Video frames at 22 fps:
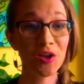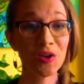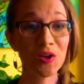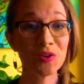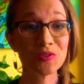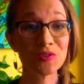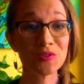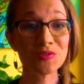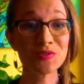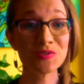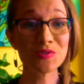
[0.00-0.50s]

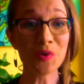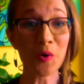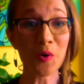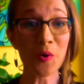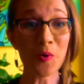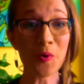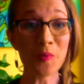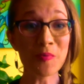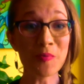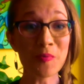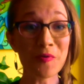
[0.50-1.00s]

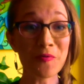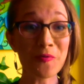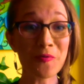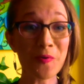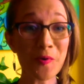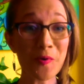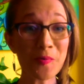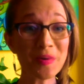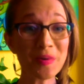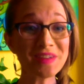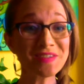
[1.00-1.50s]
So
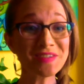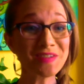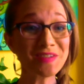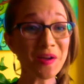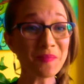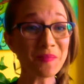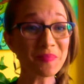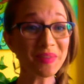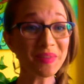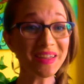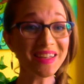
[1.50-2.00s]
before we
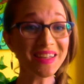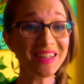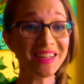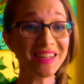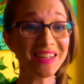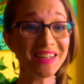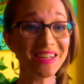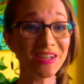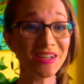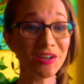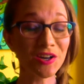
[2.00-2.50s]
jump in
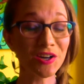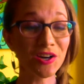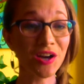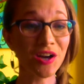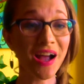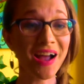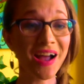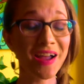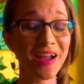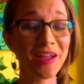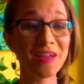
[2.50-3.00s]
here,
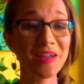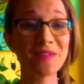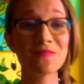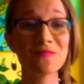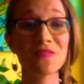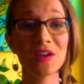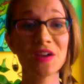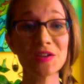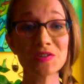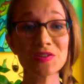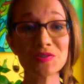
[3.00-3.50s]
I
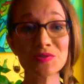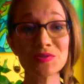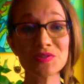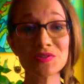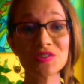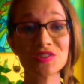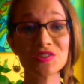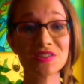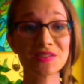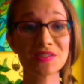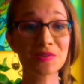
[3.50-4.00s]
invite you to
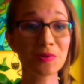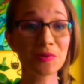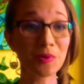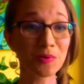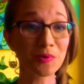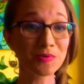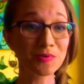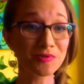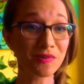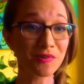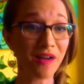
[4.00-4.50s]
just
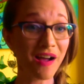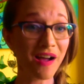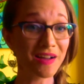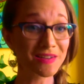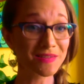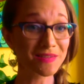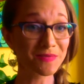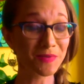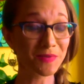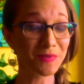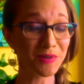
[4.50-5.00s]
close your
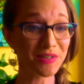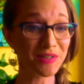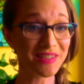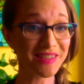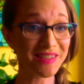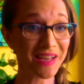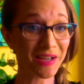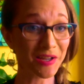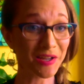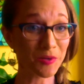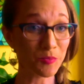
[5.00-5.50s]
eyes for a
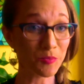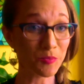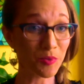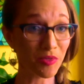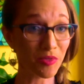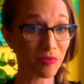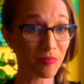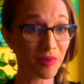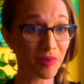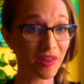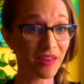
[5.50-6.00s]
second
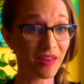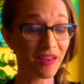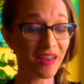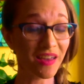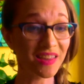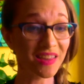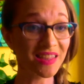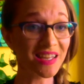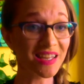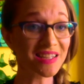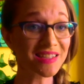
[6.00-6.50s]
with me
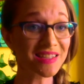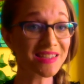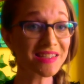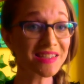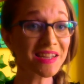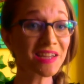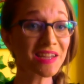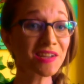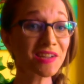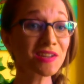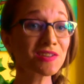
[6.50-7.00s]
and let's
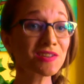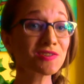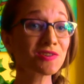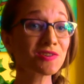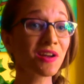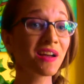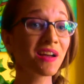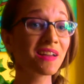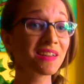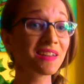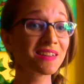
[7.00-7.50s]
take a
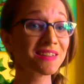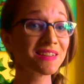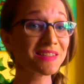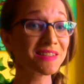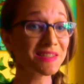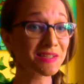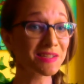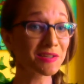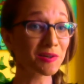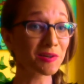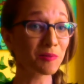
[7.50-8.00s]
giant
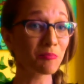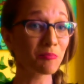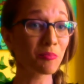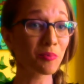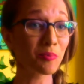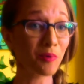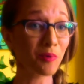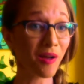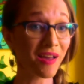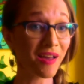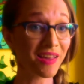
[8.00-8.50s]
deep
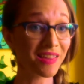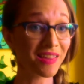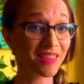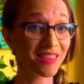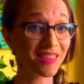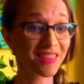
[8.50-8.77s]
breath.